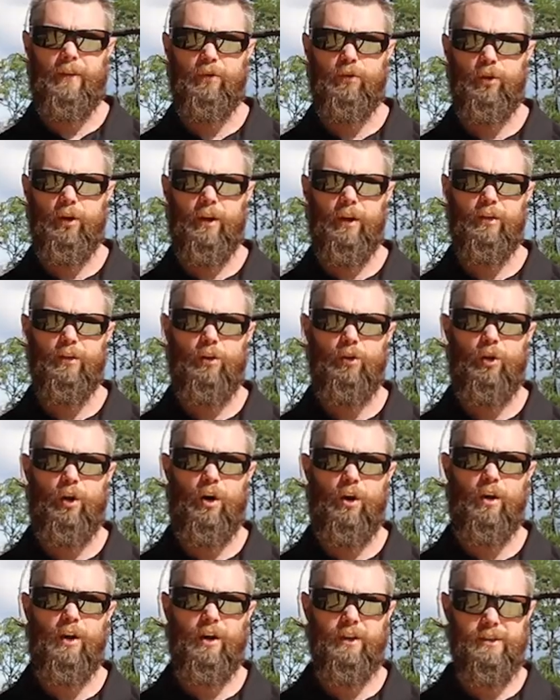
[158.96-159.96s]
then look in the
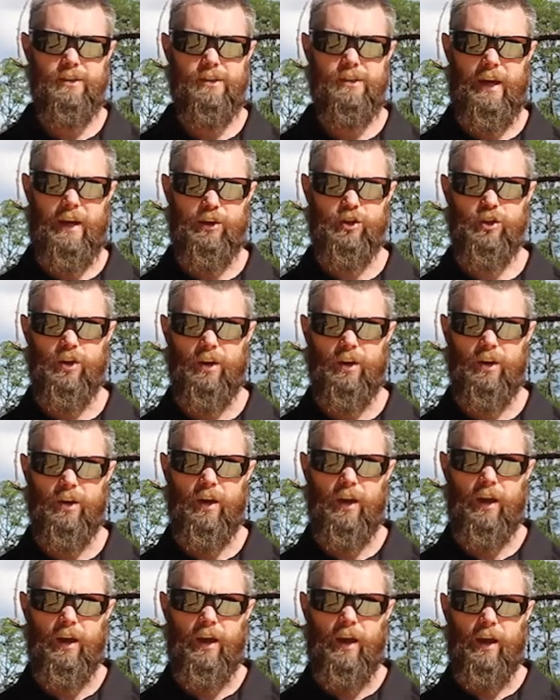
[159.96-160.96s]
long gun section
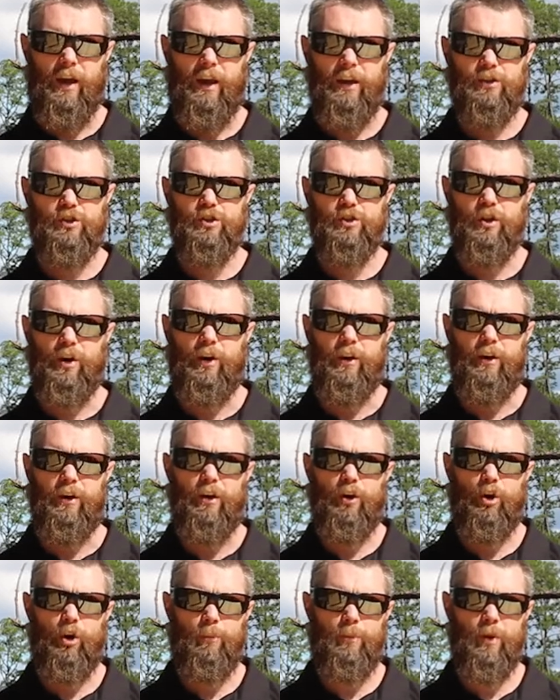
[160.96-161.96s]
and get started.
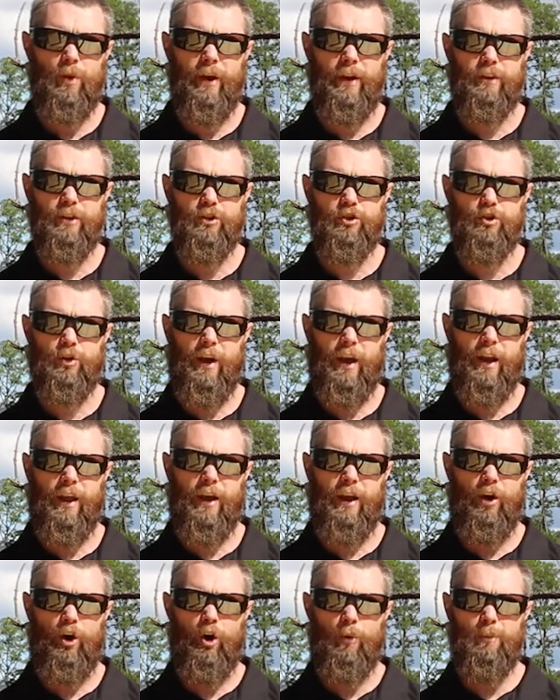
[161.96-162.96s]
I hope you like the
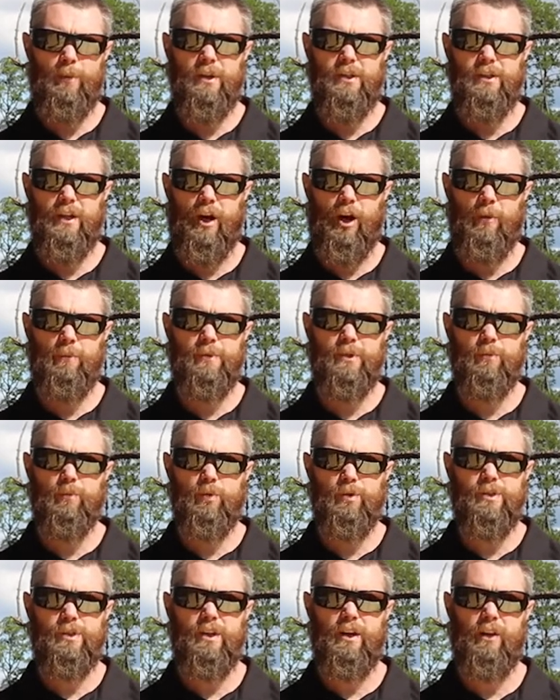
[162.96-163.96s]
training. I hope this helps, and
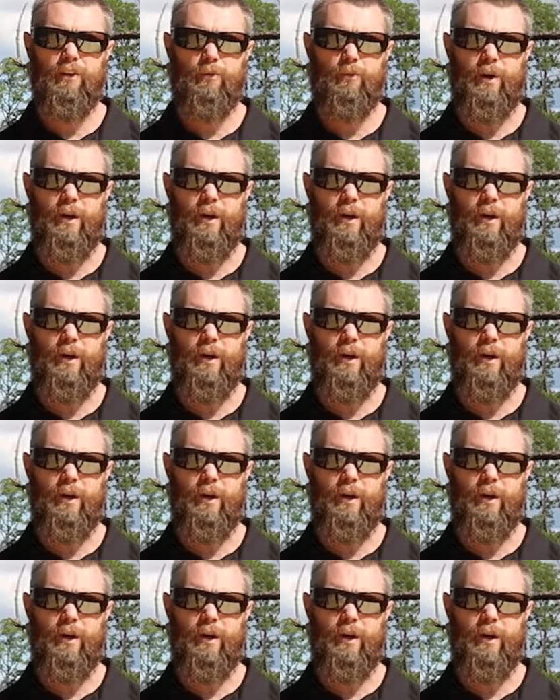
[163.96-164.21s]
we'll see you on the